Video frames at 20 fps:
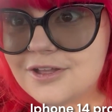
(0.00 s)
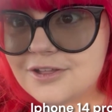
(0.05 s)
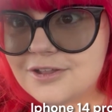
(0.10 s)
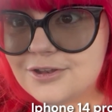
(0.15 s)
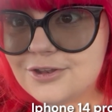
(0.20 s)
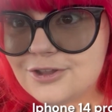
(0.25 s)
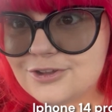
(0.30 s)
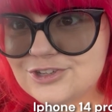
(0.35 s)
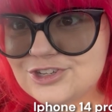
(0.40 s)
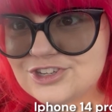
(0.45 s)

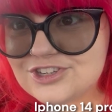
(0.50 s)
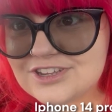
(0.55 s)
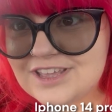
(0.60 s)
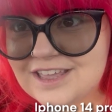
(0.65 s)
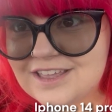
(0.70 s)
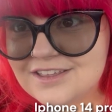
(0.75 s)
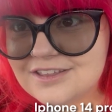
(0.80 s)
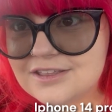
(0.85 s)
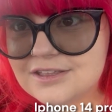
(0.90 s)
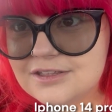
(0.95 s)

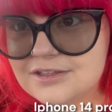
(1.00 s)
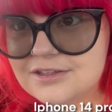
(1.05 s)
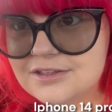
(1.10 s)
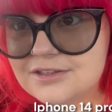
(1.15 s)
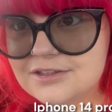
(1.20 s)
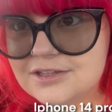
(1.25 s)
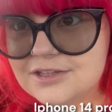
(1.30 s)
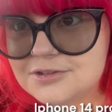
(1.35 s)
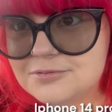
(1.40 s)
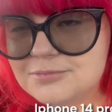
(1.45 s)
Logitech,
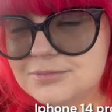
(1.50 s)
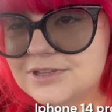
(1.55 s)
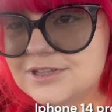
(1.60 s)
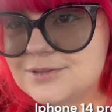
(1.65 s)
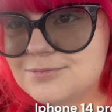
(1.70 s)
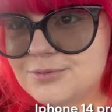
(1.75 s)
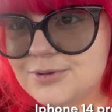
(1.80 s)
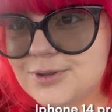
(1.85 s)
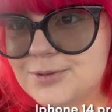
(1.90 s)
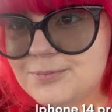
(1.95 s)
please
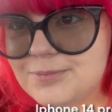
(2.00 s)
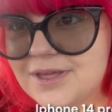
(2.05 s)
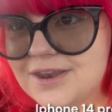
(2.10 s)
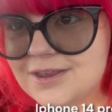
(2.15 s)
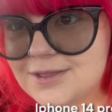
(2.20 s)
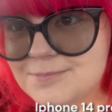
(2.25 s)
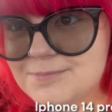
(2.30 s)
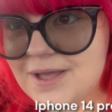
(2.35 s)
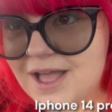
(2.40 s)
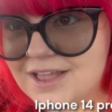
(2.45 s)
bring
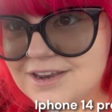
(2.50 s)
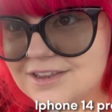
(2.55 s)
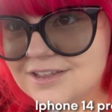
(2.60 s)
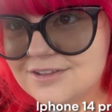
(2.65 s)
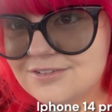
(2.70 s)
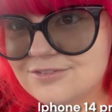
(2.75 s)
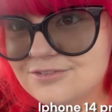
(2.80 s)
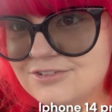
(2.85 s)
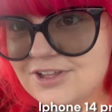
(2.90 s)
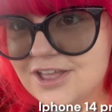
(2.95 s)
better
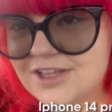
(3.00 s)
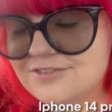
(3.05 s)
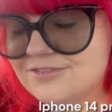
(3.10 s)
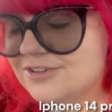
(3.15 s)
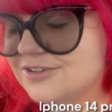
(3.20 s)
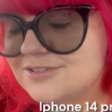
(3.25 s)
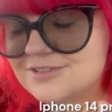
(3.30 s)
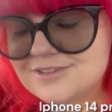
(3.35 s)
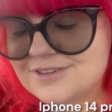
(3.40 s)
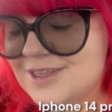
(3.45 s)
padding for
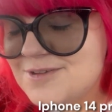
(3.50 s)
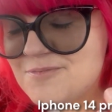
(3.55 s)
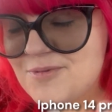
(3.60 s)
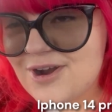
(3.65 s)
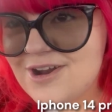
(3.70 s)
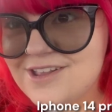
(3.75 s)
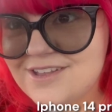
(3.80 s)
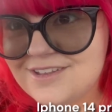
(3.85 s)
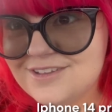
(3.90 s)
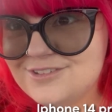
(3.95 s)
headphones. They're
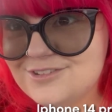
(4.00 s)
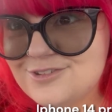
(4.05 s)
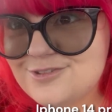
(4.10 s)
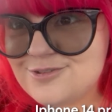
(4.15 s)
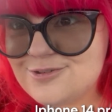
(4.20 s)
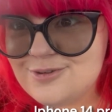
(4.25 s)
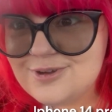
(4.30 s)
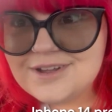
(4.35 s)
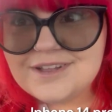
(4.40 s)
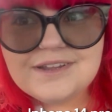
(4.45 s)
breaking too
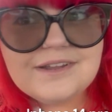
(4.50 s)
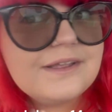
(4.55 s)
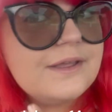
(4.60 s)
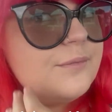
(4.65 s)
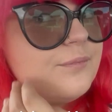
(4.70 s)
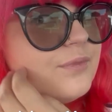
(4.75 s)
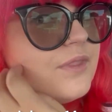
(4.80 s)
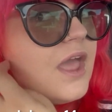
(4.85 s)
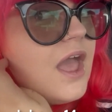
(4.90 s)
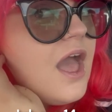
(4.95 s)
quickly.
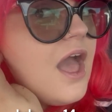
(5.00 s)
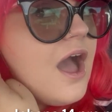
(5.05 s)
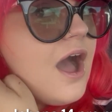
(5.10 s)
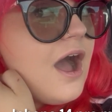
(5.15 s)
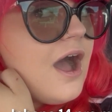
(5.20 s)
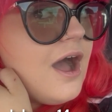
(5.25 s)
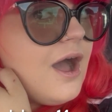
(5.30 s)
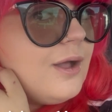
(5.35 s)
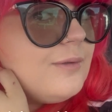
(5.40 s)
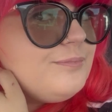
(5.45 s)

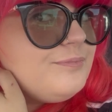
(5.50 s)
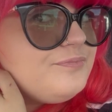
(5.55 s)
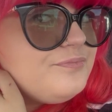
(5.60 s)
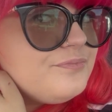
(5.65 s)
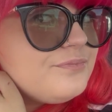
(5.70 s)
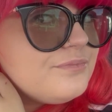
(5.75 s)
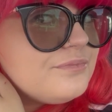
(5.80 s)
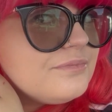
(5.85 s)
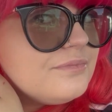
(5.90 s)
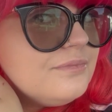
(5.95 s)
But
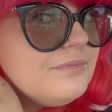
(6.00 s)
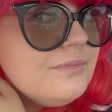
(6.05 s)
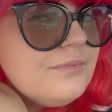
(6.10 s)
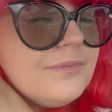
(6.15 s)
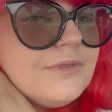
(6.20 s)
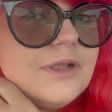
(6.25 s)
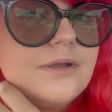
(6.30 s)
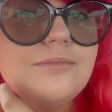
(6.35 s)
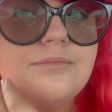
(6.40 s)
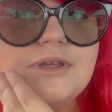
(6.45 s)

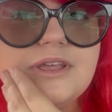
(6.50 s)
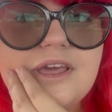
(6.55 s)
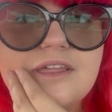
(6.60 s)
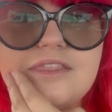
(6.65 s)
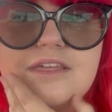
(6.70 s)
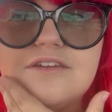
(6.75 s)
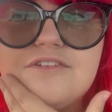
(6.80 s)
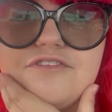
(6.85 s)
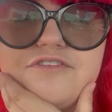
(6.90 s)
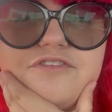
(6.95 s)
yeah,
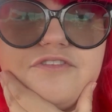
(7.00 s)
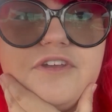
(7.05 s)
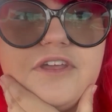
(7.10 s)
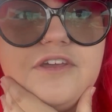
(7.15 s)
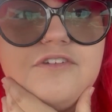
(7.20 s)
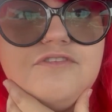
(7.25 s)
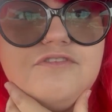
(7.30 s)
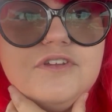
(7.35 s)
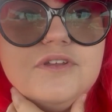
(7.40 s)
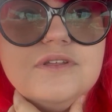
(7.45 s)

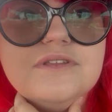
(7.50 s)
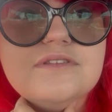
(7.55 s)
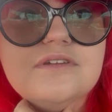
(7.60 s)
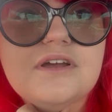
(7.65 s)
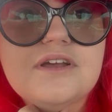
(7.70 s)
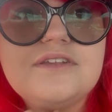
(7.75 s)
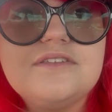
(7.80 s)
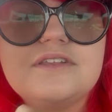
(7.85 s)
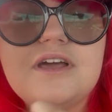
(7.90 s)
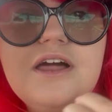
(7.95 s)
it feels
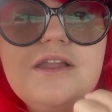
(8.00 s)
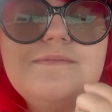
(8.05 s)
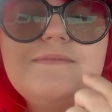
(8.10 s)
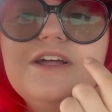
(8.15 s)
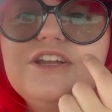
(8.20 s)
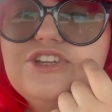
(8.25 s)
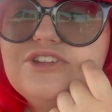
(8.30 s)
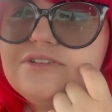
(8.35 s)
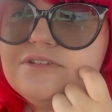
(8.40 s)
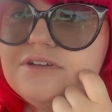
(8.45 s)
nice. Colour
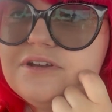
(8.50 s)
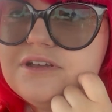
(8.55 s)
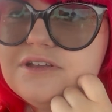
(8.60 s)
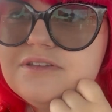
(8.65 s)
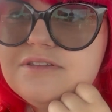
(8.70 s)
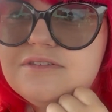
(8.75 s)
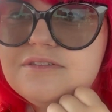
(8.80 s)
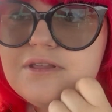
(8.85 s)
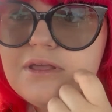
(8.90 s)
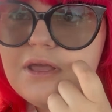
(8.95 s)
match is
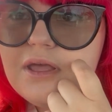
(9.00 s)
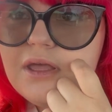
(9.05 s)
nice.